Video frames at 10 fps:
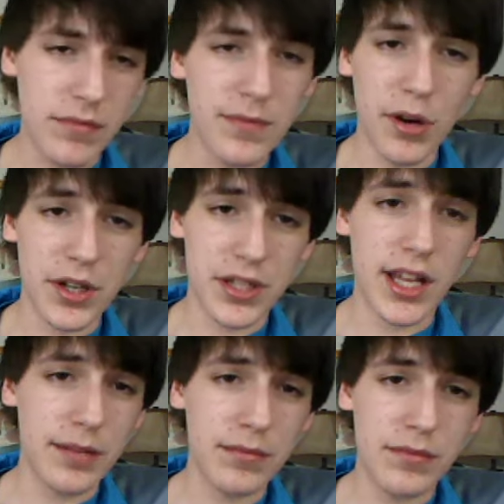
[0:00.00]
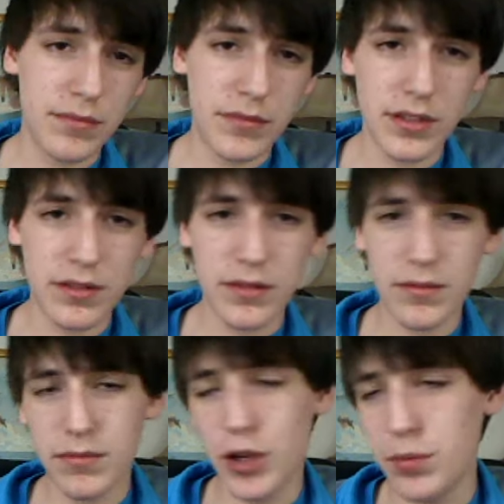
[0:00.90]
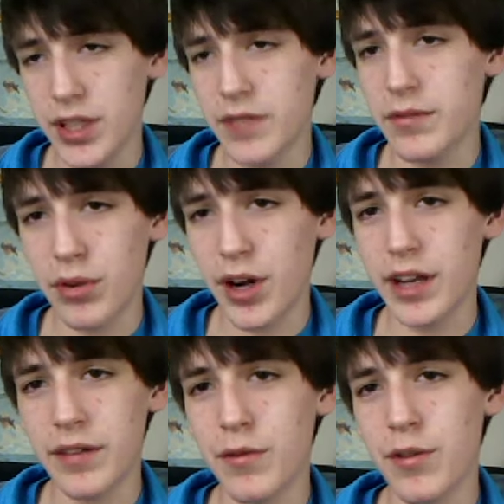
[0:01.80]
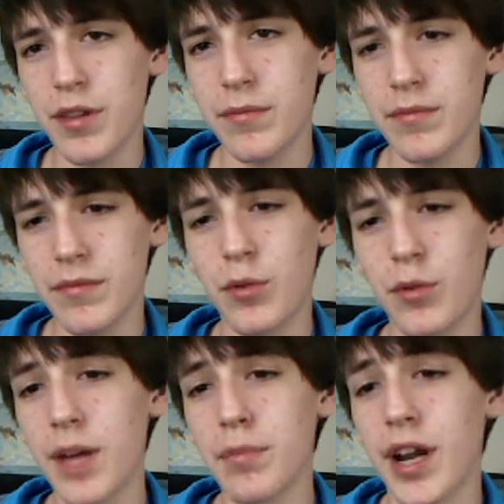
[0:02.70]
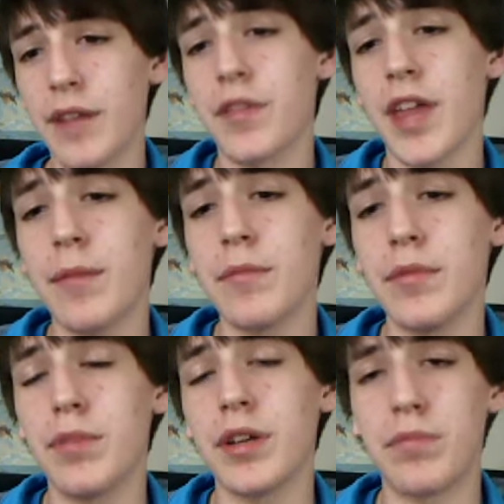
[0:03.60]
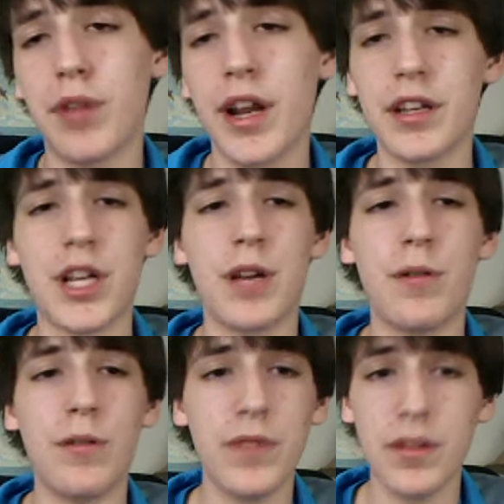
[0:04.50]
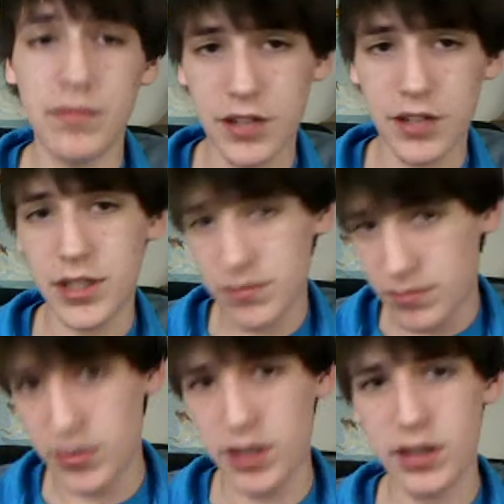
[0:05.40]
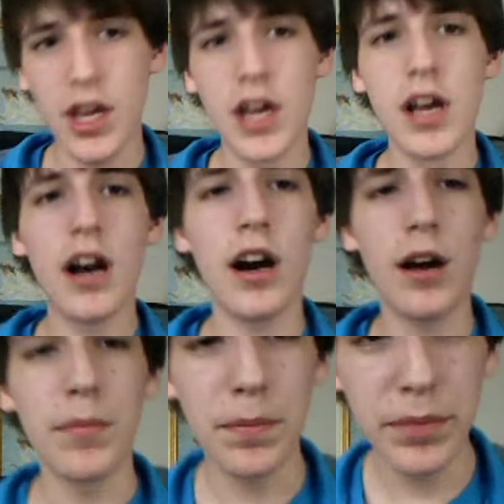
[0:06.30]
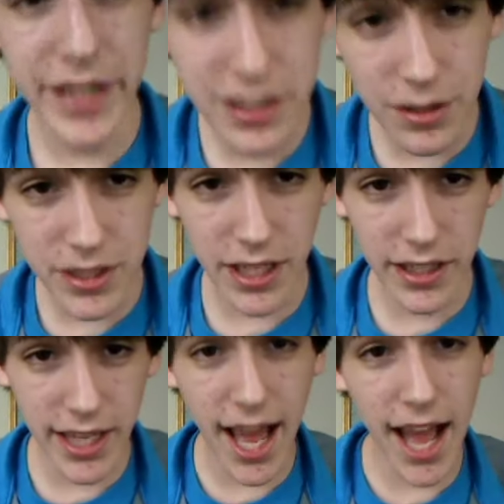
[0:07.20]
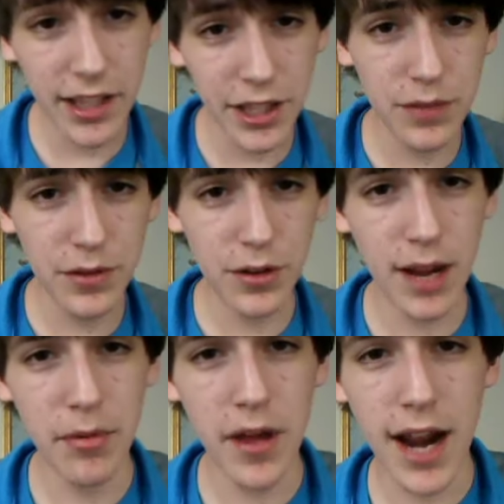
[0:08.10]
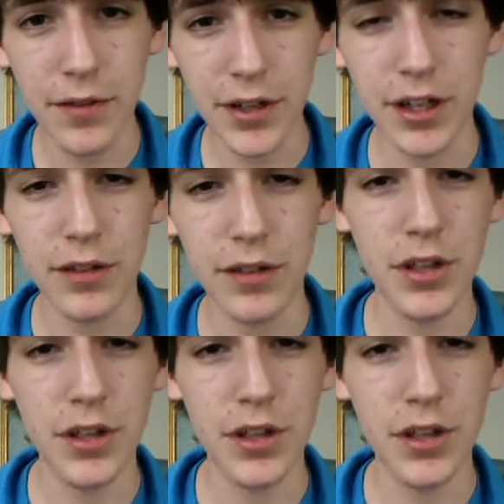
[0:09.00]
Personally, I don't believe in praying for them. Well, not praying for them, but praying in general. That's just me. But please don't suddenly act like you give a crap about Africa.